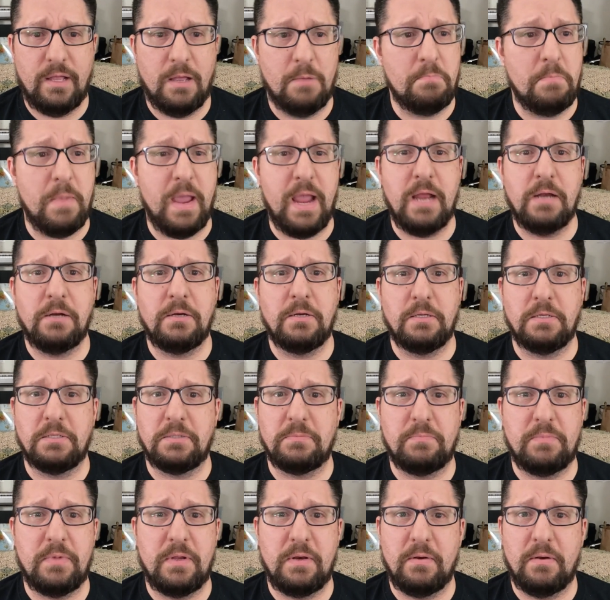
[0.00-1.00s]

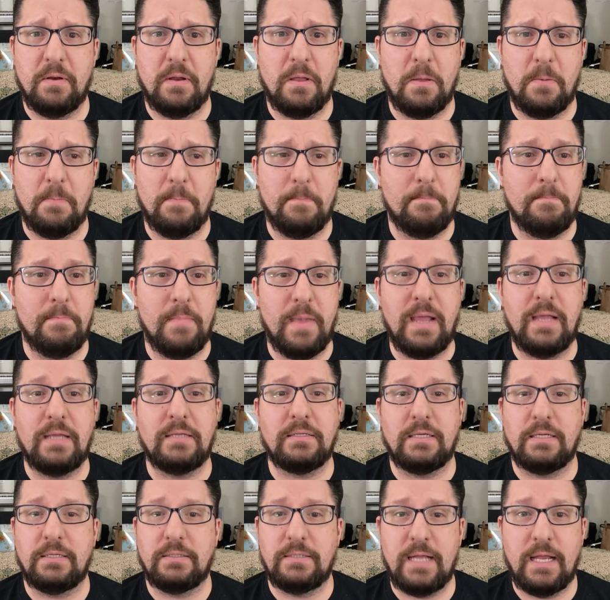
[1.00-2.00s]
Amanda's been
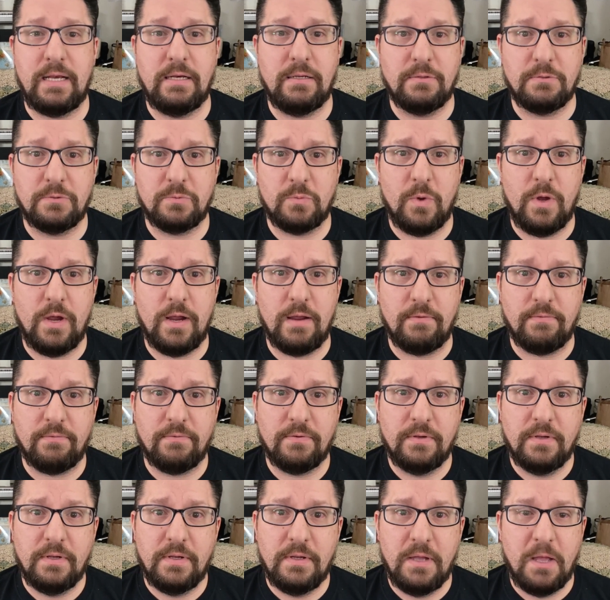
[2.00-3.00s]
amazing. Daniel's wife.
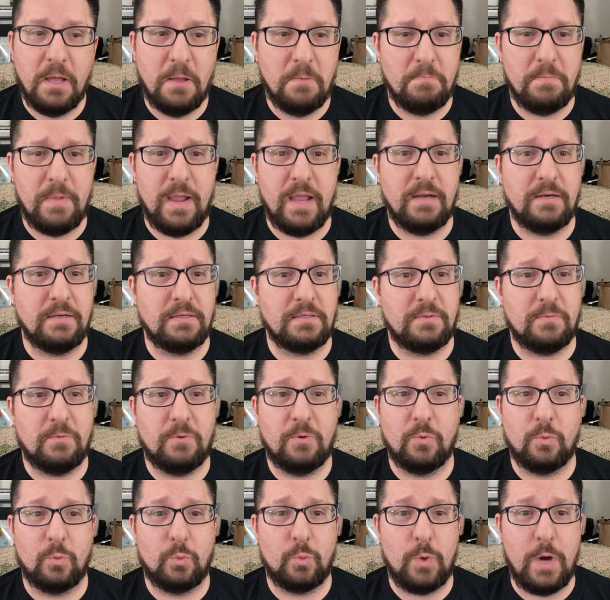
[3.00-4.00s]
Amanda's
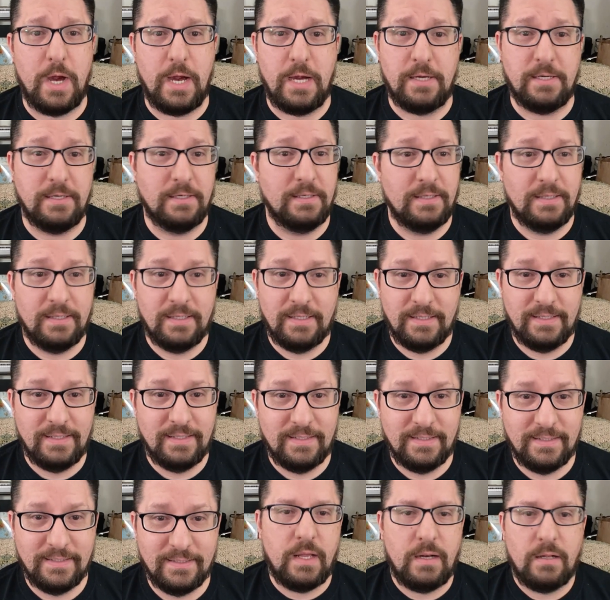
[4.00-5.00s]
great.
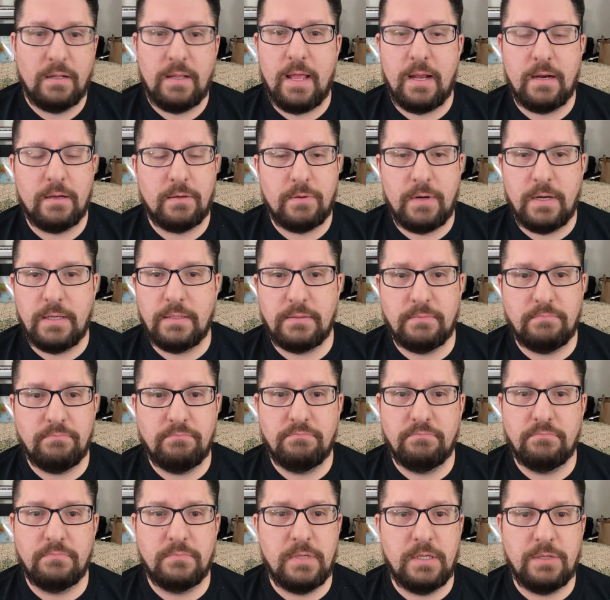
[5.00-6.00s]
And a lot of great,
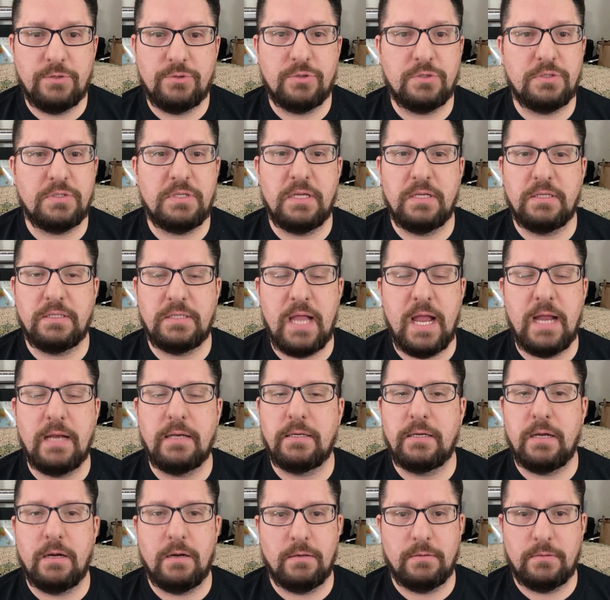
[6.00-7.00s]
interesting
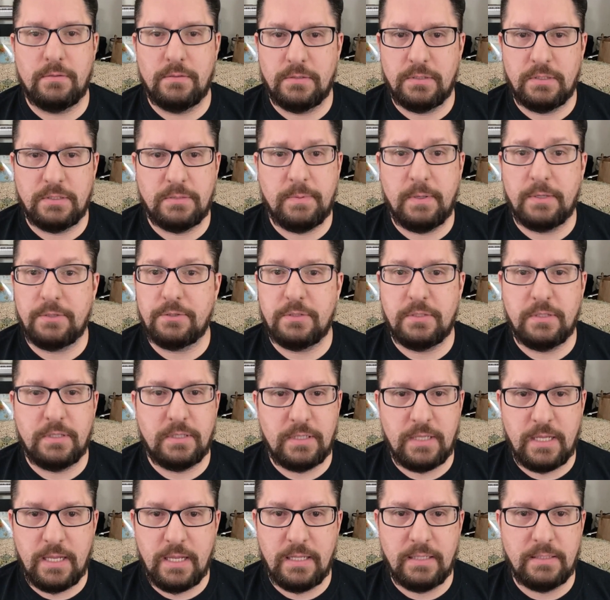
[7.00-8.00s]
side characters,
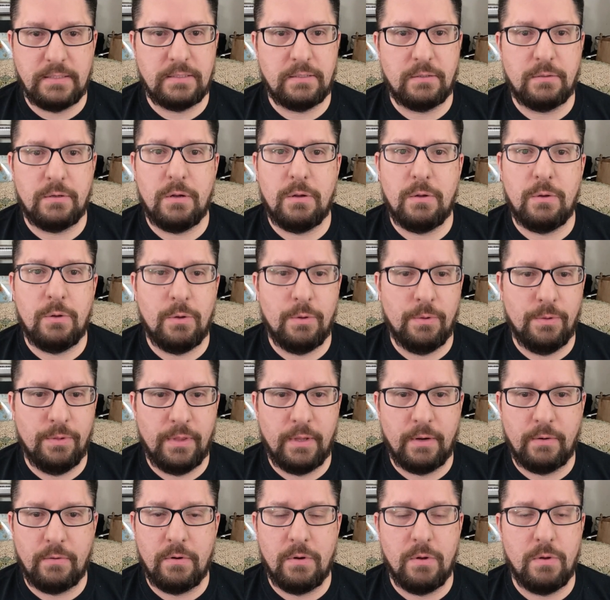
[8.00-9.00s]
especially the kids. They're all
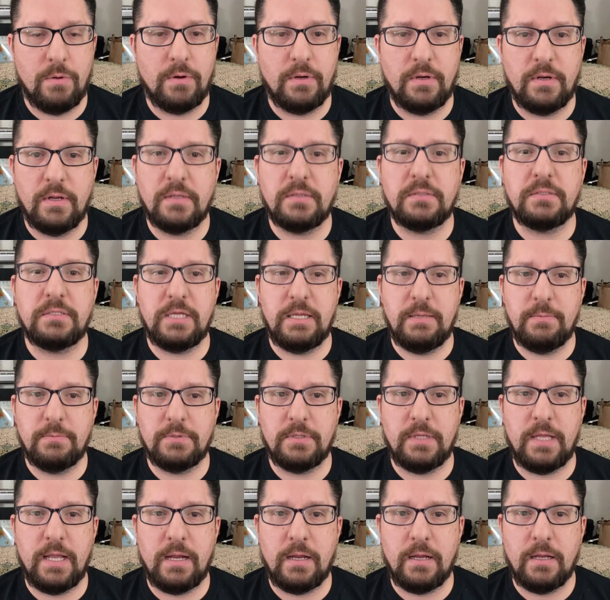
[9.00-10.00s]
holding their own. And it
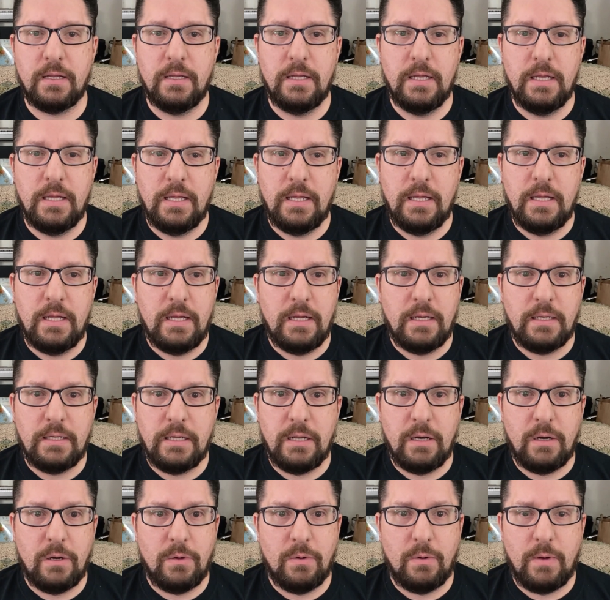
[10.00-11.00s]
seems like,
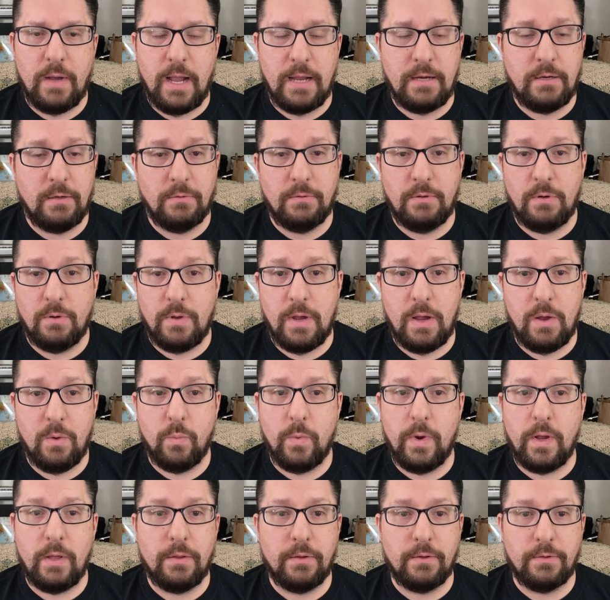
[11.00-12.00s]
you know, I don't know
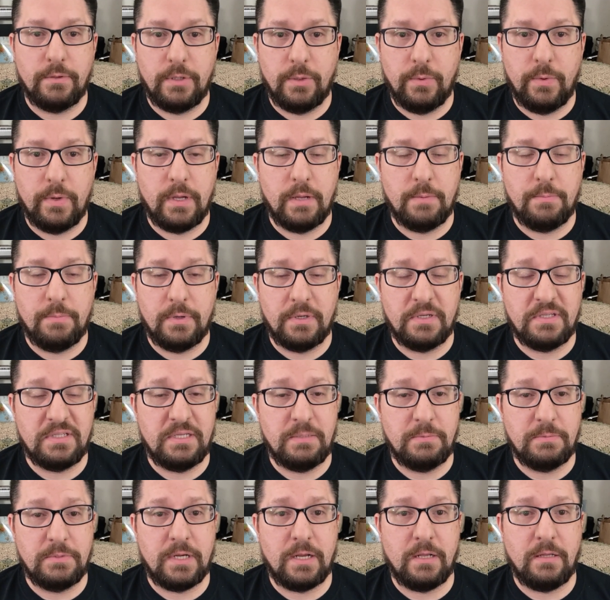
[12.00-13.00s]
how well they're doing it, but
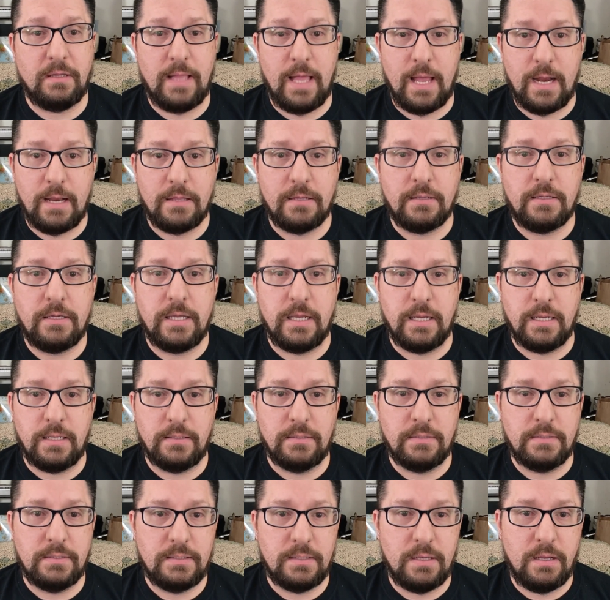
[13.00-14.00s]
it seems like a lot of the
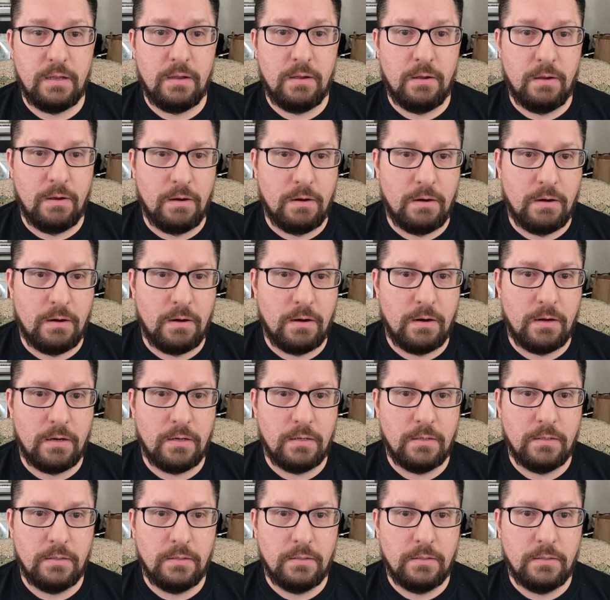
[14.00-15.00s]
kids
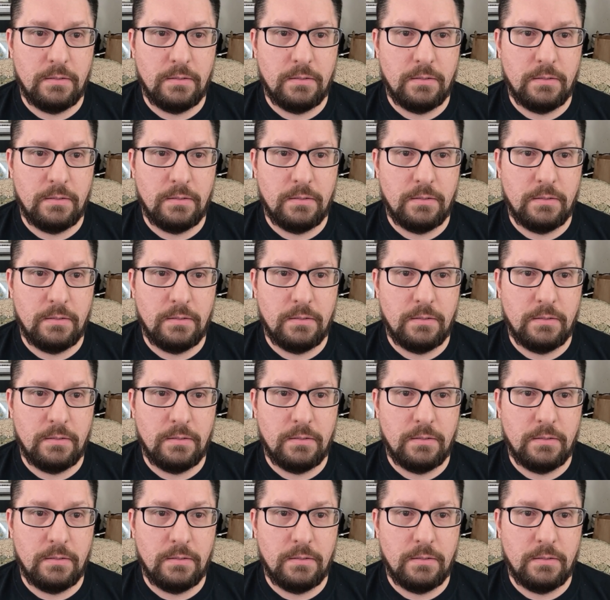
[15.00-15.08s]
are